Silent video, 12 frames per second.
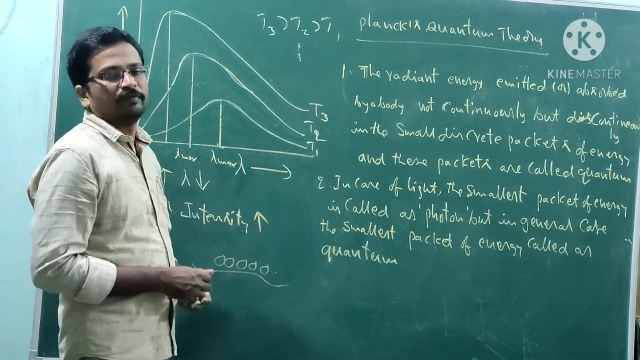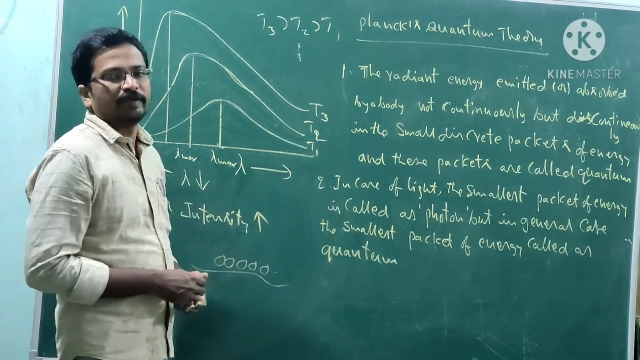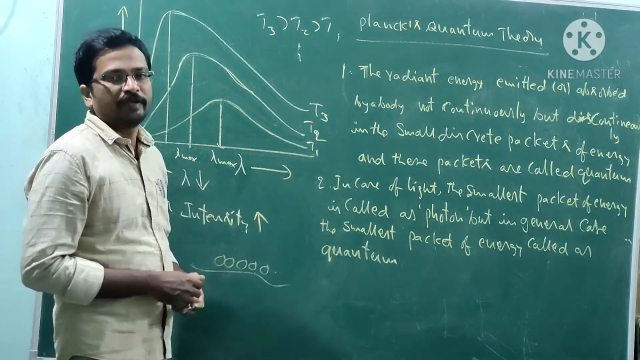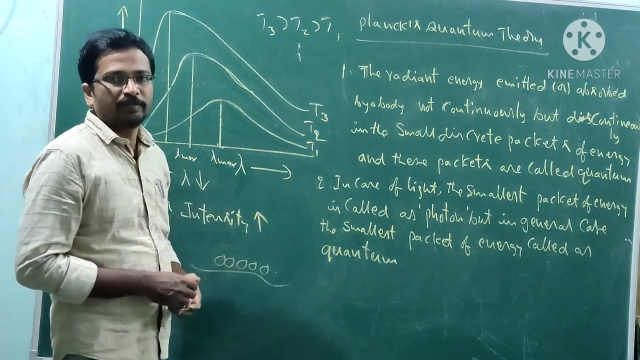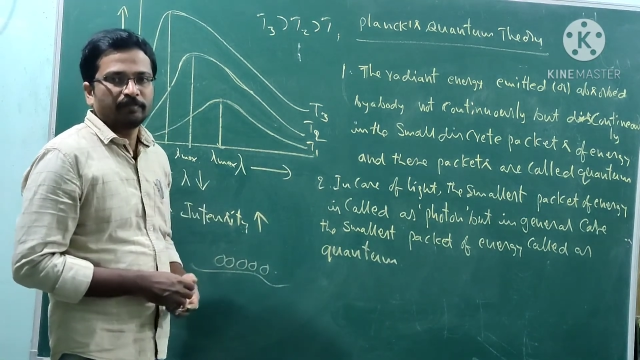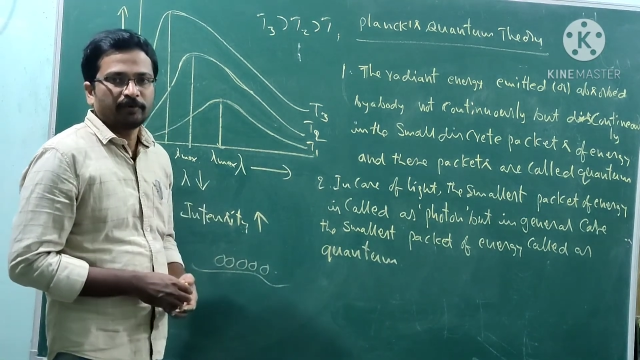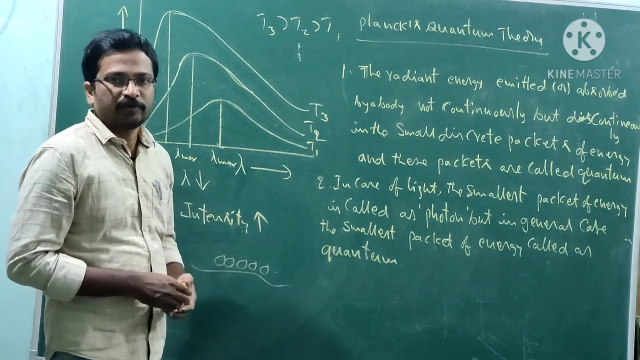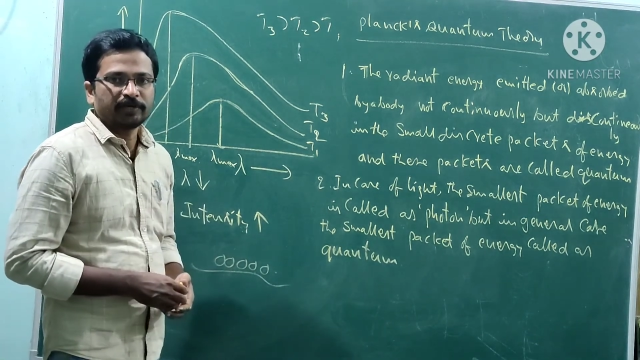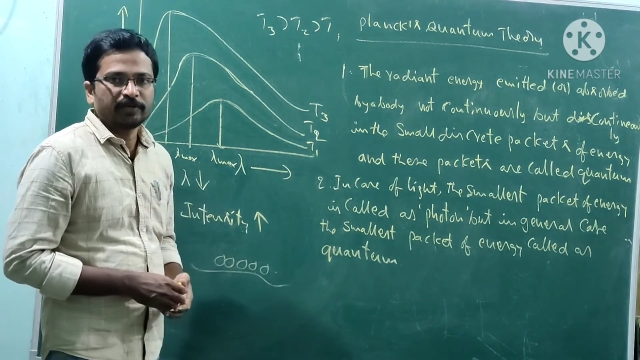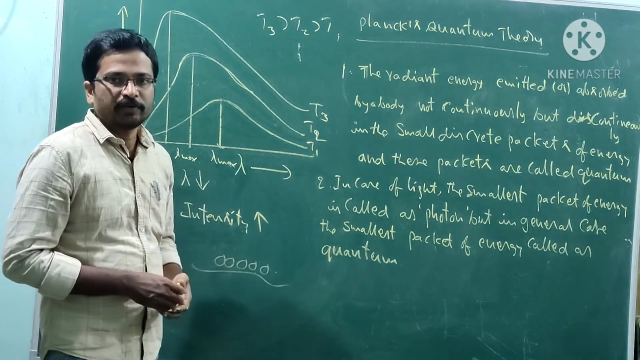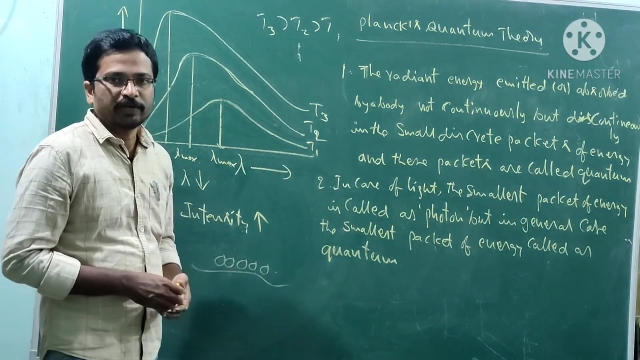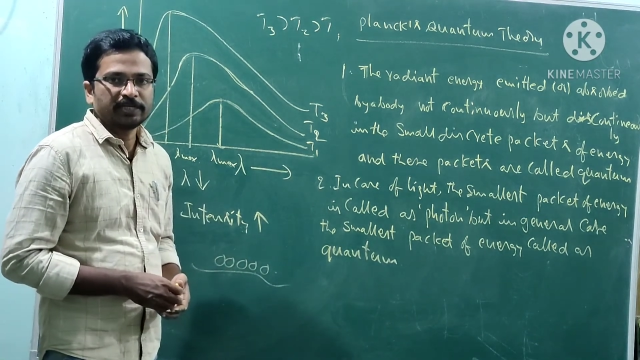very
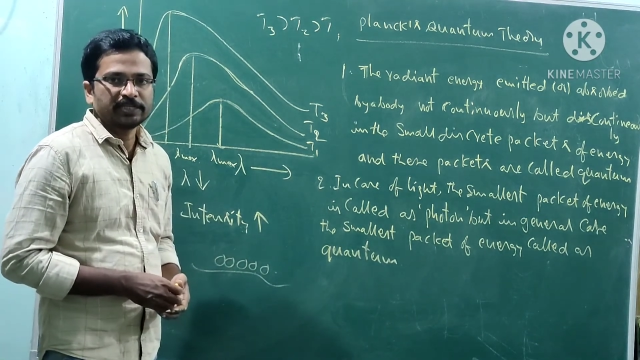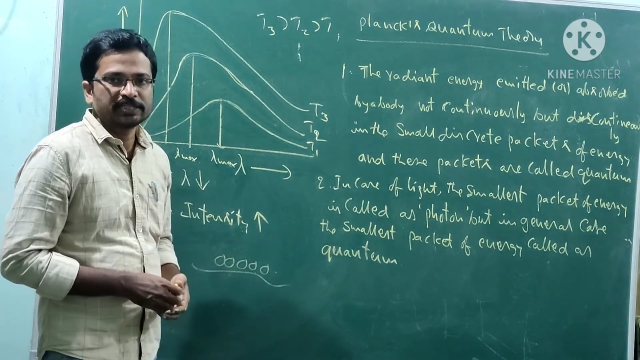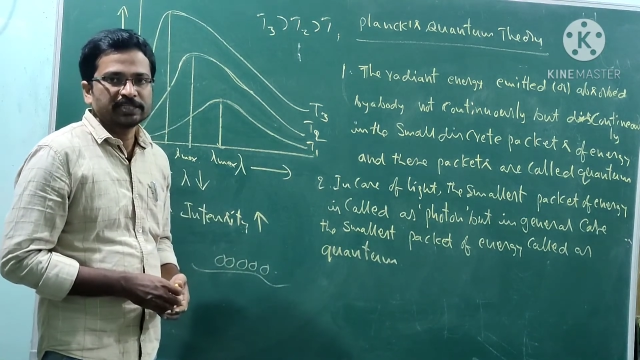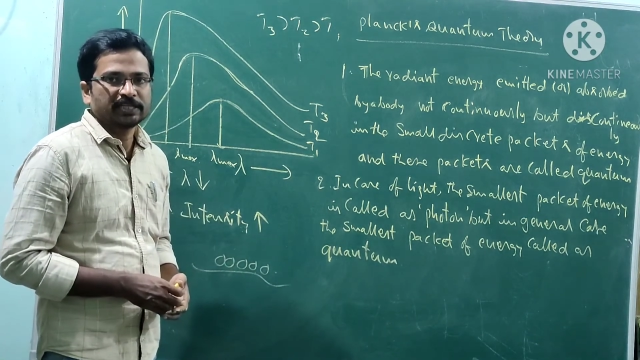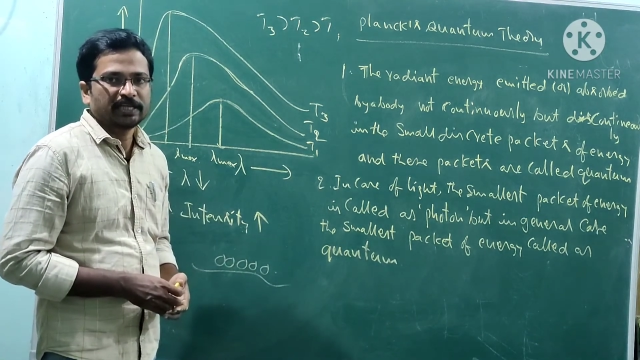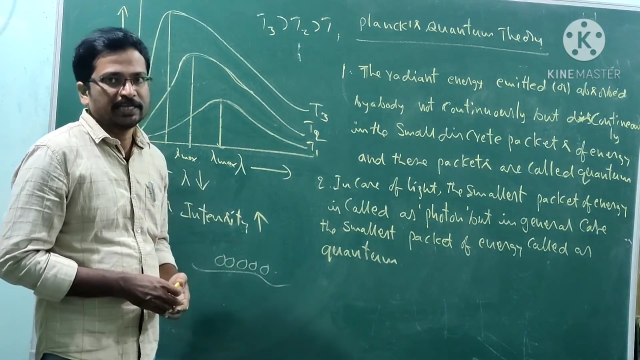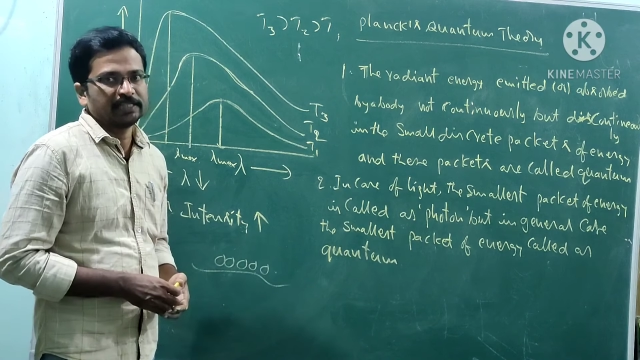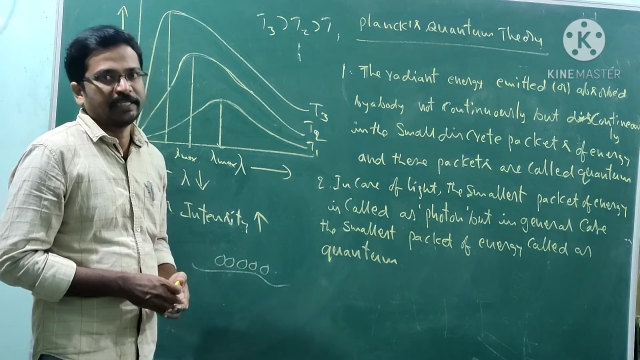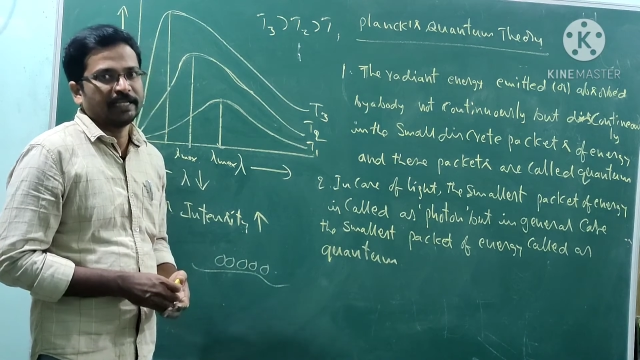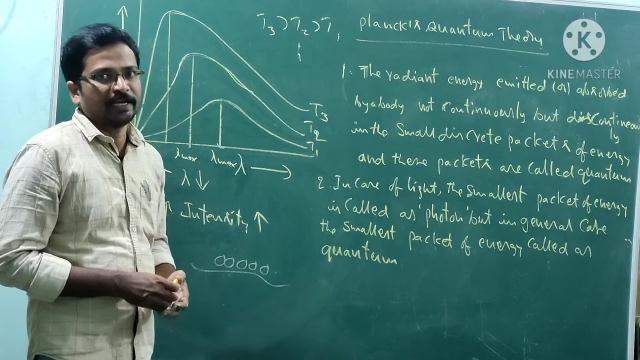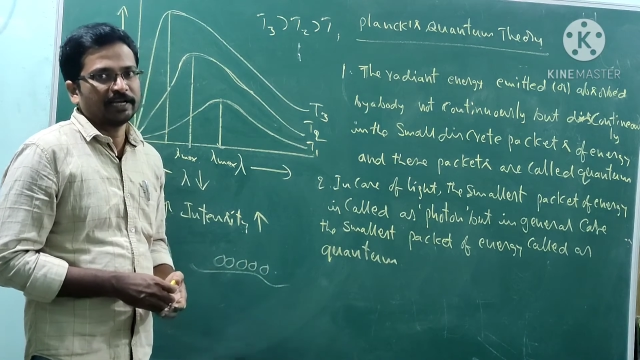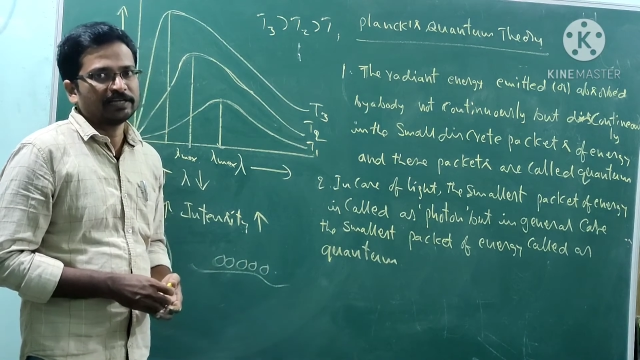important points, and
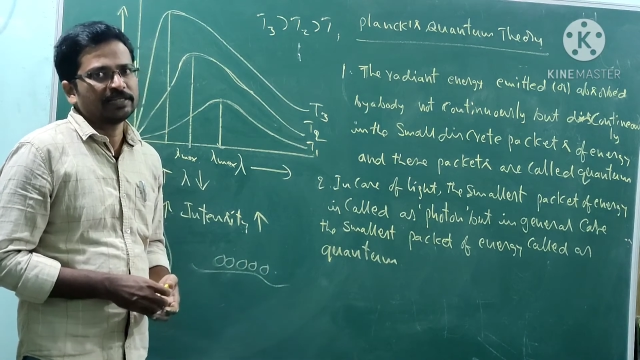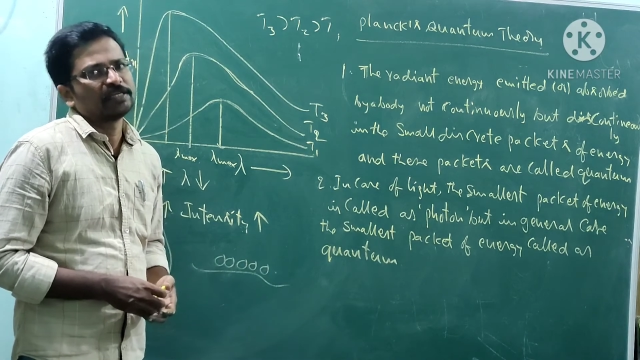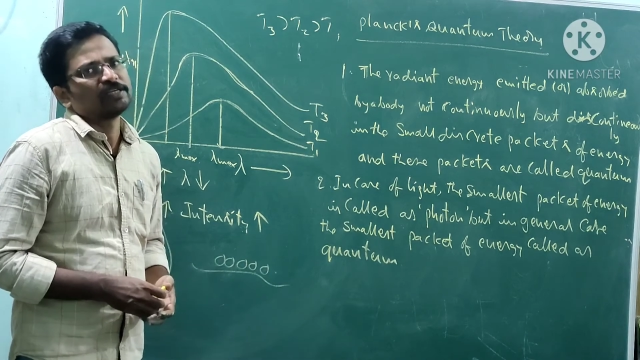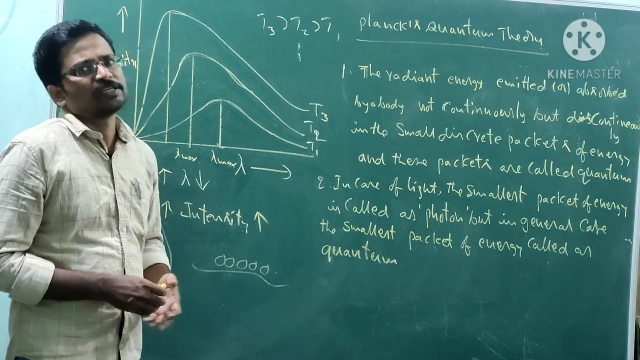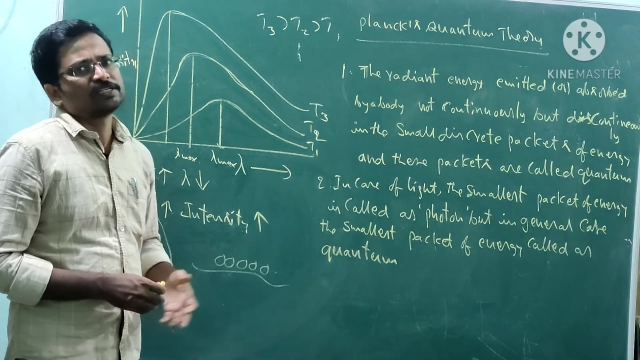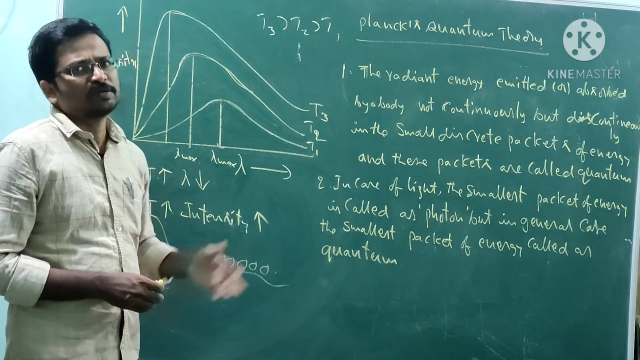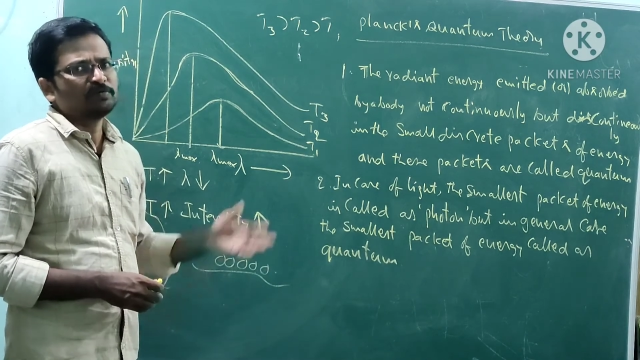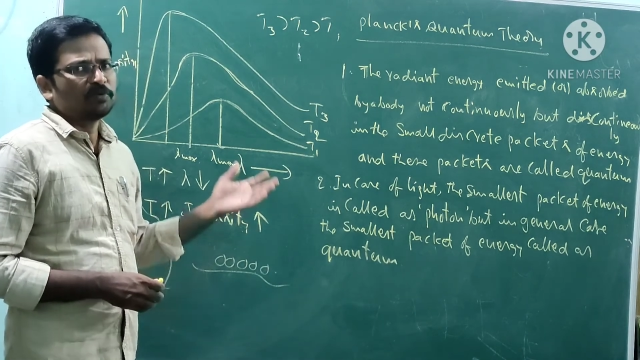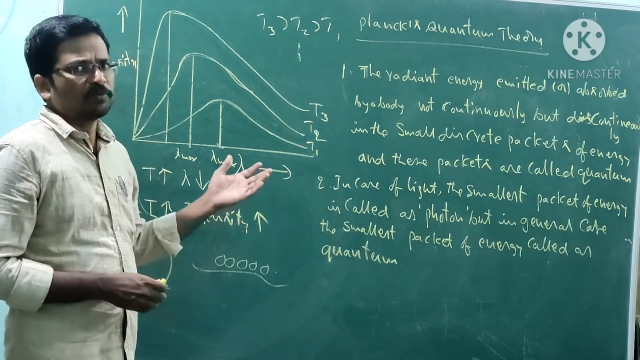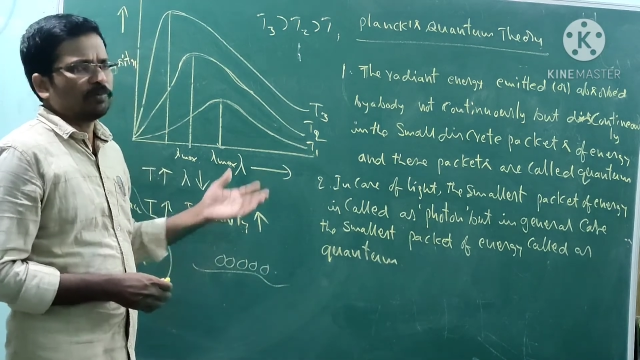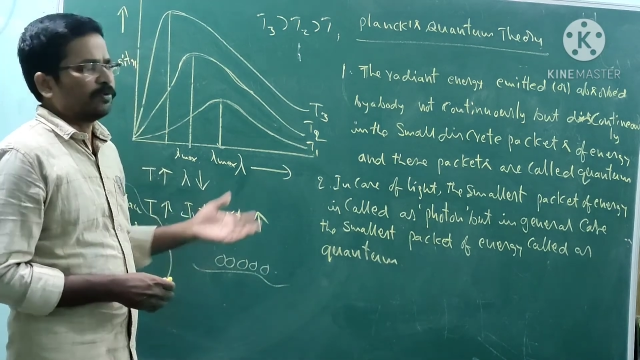there are some more